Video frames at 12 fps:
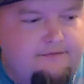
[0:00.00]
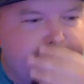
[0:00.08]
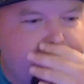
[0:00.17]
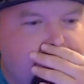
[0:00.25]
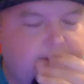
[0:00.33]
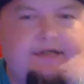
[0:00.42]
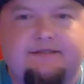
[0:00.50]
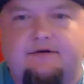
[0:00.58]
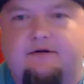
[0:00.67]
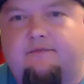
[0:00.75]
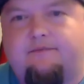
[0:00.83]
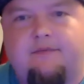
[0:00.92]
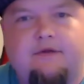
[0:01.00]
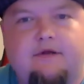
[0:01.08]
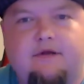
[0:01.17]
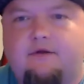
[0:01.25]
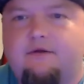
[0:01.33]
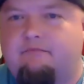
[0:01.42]
read his little
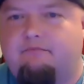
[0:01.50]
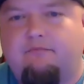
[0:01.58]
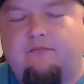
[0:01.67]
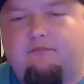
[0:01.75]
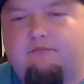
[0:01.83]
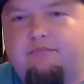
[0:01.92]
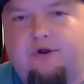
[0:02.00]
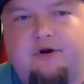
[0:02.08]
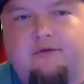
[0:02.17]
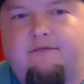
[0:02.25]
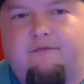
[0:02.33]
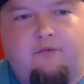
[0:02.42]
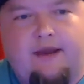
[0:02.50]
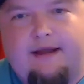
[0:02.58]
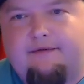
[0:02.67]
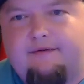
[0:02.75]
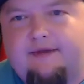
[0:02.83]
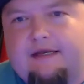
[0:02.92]
blurb
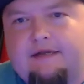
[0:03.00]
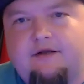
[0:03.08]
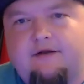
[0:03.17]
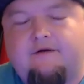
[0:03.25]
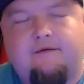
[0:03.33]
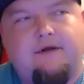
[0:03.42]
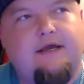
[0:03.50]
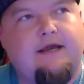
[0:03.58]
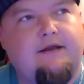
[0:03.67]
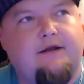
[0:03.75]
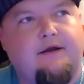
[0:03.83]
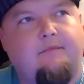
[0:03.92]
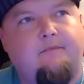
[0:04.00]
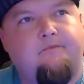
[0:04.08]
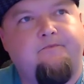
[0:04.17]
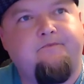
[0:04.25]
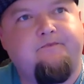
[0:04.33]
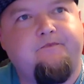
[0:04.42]
rant thing, you know, and um,
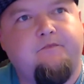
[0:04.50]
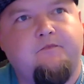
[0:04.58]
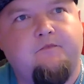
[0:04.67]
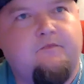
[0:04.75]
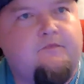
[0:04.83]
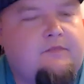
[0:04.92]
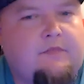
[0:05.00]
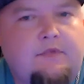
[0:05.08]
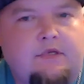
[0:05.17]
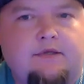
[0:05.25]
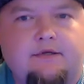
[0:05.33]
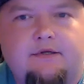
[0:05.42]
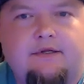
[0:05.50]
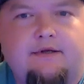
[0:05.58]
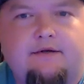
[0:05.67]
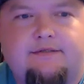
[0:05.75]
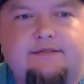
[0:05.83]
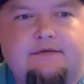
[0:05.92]
you
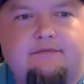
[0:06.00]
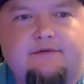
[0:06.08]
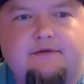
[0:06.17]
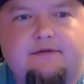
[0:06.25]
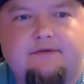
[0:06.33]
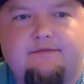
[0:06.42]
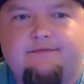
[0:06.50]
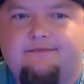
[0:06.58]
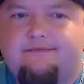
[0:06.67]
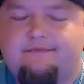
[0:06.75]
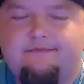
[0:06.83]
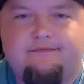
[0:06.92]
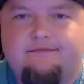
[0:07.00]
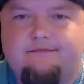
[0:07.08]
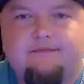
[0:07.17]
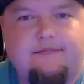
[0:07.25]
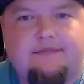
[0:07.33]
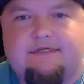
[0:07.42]
know, it seemed
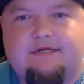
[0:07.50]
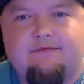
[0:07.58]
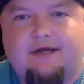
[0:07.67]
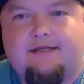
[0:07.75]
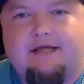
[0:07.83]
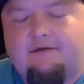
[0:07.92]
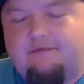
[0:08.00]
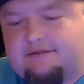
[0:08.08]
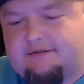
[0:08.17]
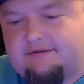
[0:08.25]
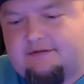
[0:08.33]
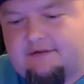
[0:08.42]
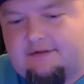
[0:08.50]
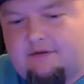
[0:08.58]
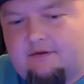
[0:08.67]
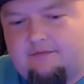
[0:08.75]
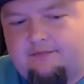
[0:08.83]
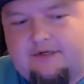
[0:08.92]
seemed like that was
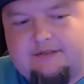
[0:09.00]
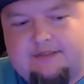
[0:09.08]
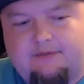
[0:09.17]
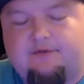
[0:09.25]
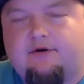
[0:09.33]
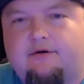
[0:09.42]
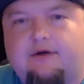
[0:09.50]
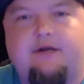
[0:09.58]
pretty typical